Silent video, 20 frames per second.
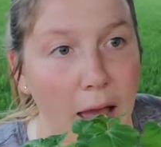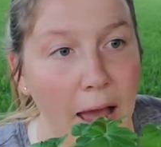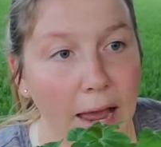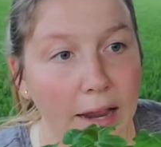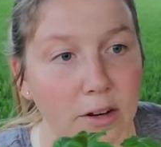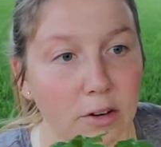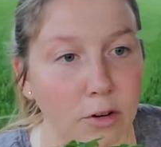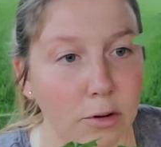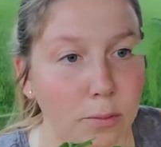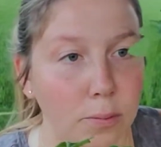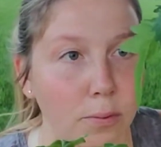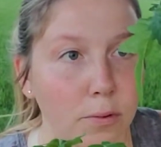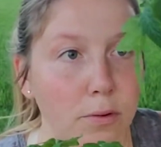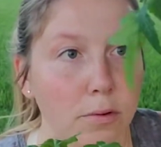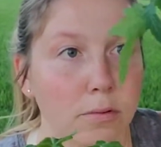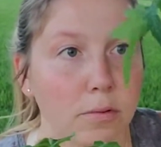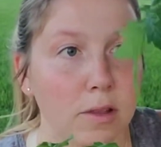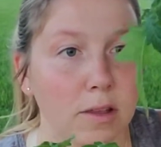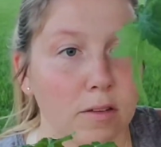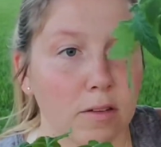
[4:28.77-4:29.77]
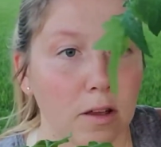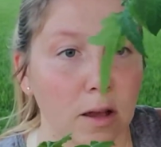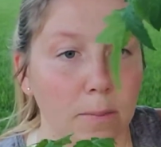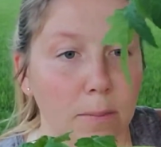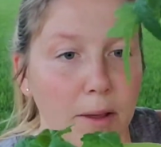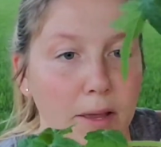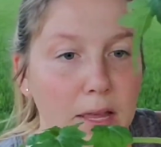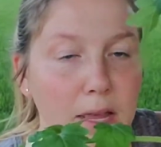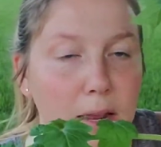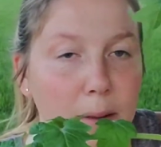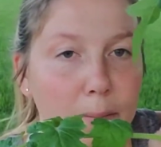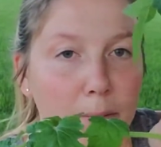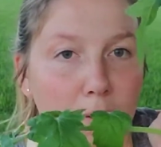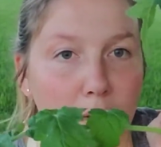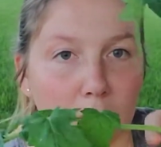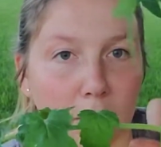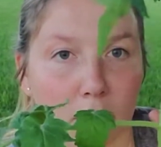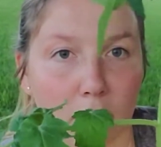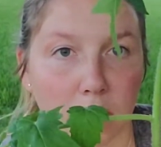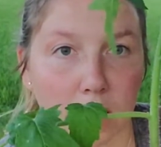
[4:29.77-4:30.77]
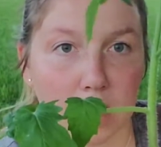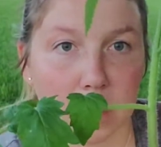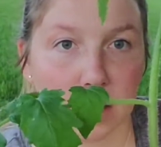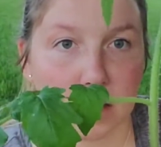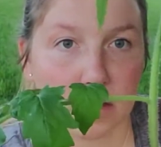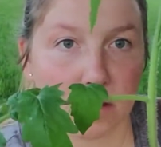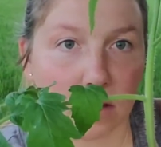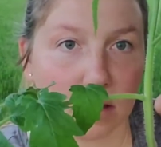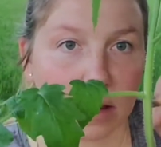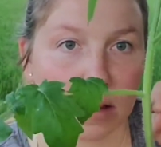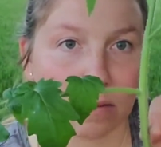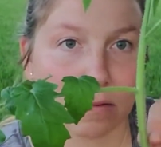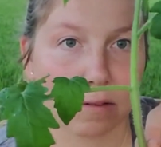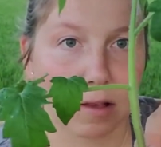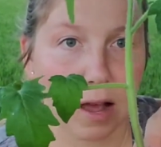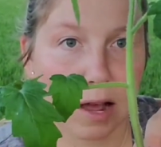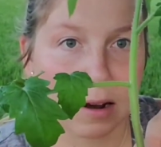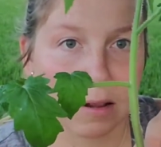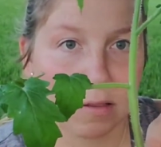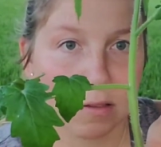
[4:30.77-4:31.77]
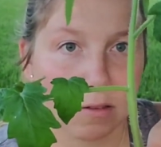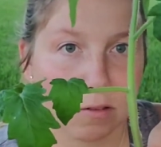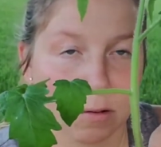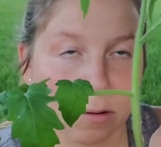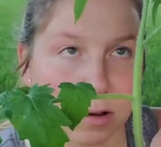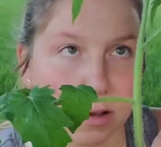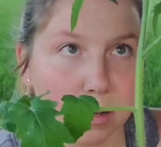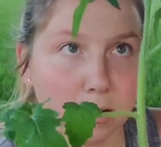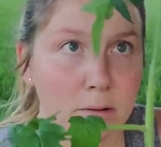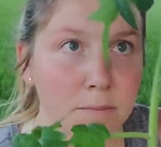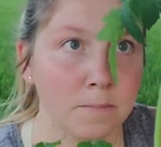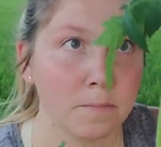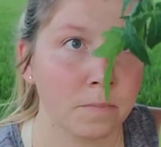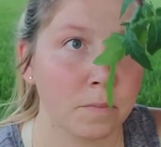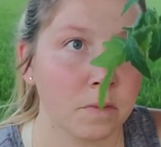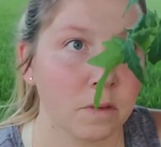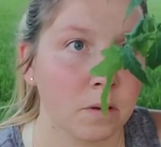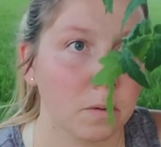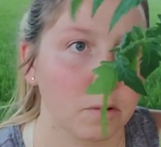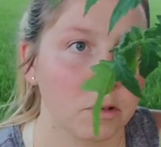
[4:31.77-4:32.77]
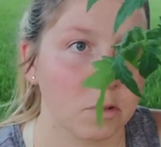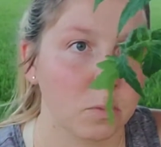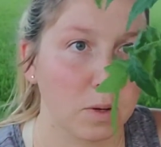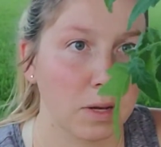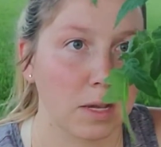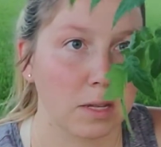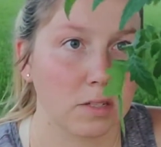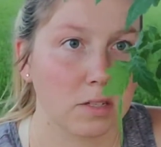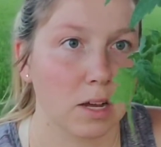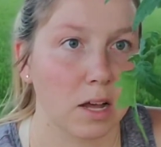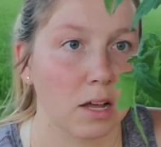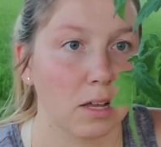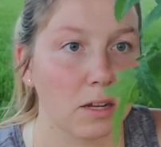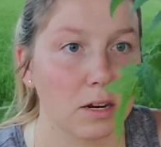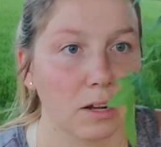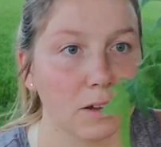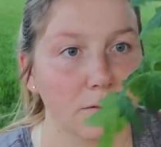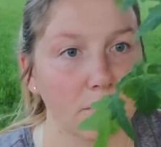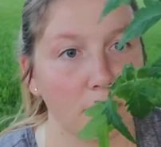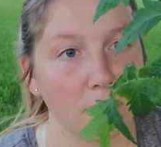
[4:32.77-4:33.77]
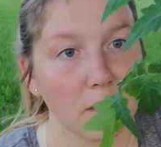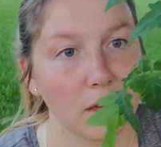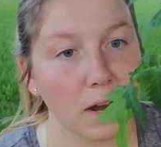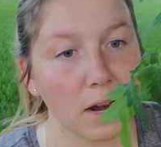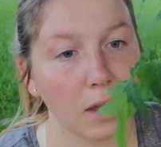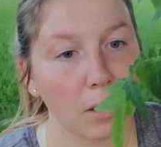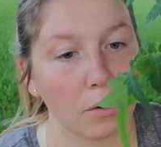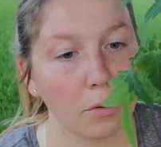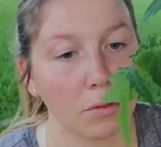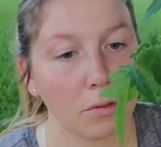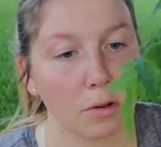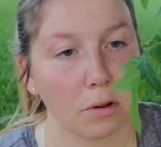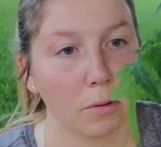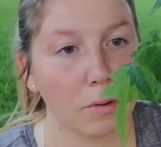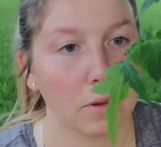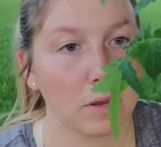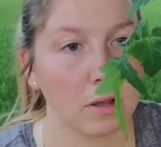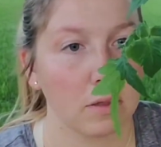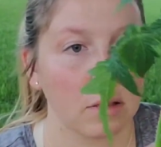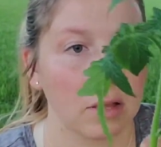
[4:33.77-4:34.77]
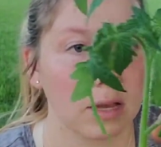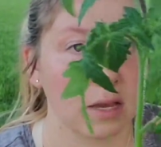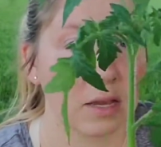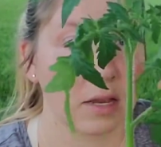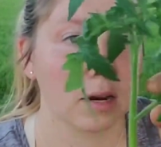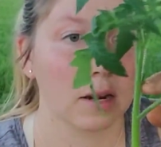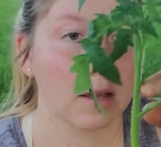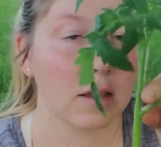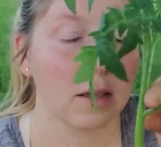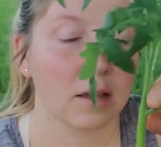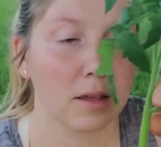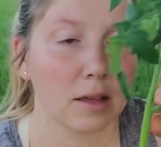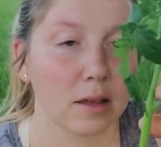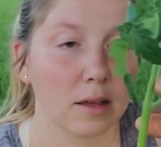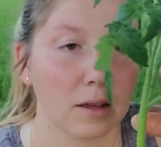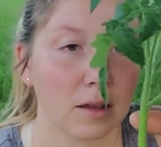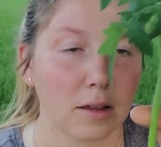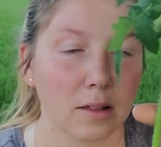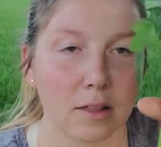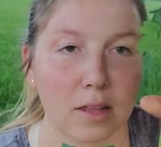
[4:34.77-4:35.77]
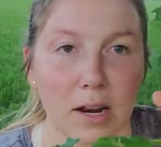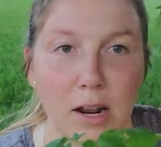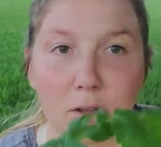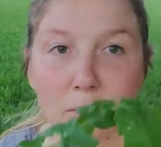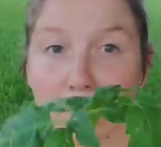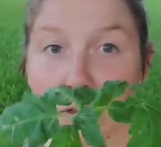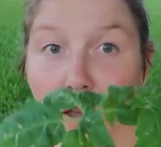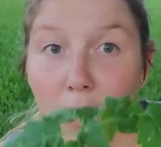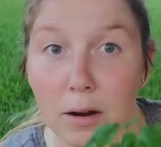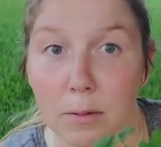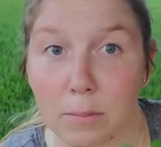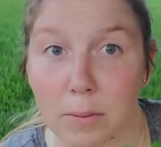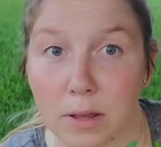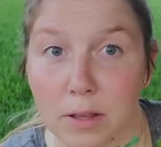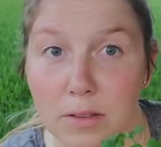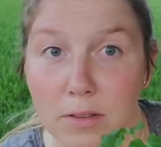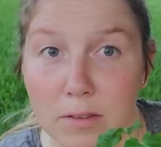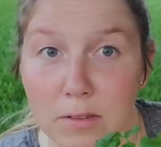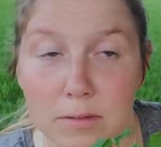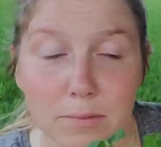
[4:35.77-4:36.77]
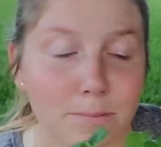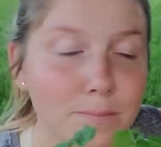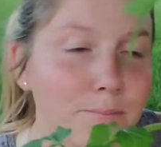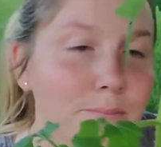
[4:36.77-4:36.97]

I do prune these up. I keep any of the leaves out of the soil once we get tall enough, and then I go through and clean out the armpits,